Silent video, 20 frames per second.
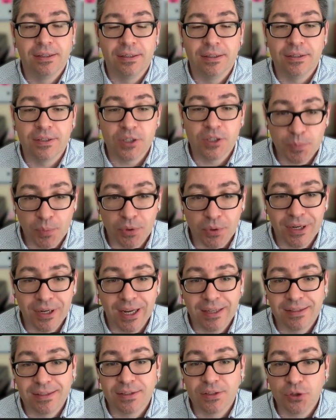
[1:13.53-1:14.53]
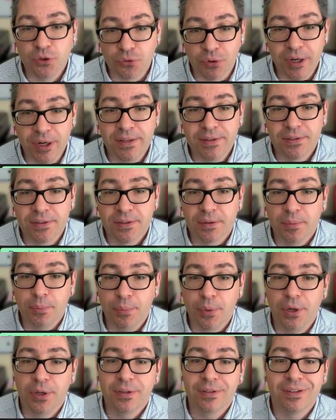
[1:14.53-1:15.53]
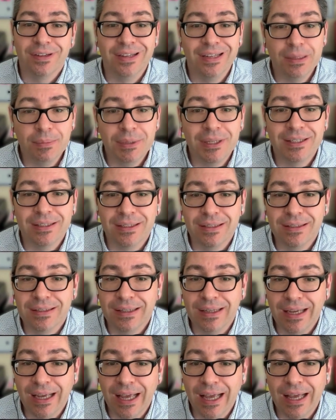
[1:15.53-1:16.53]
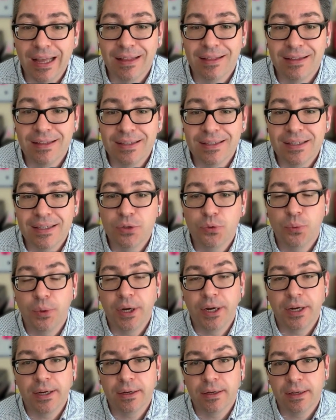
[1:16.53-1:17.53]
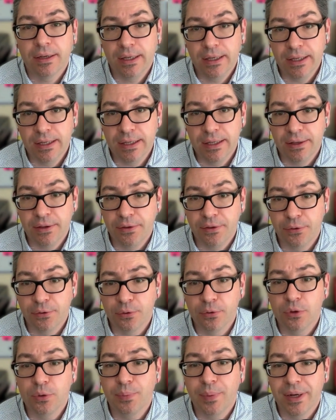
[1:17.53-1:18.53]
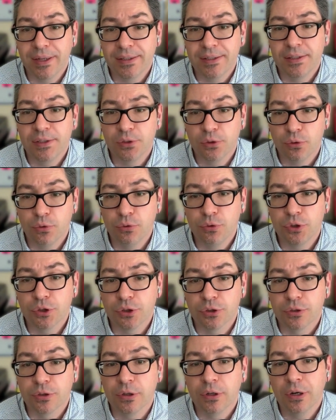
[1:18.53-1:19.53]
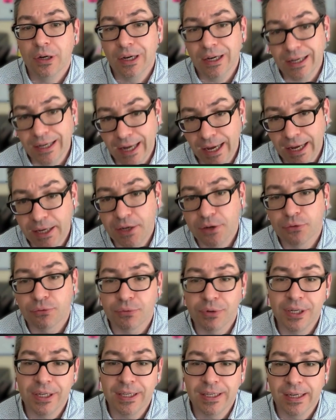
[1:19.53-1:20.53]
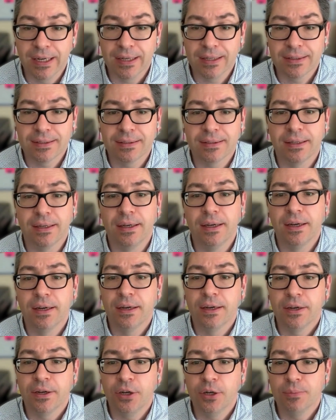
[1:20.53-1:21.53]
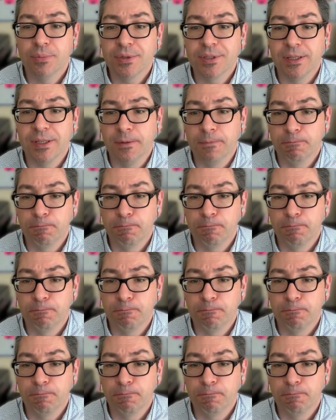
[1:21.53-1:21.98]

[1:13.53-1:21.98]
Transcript: Spotlight is great, but limited. And this is where a third-party solution like Raycast comes in.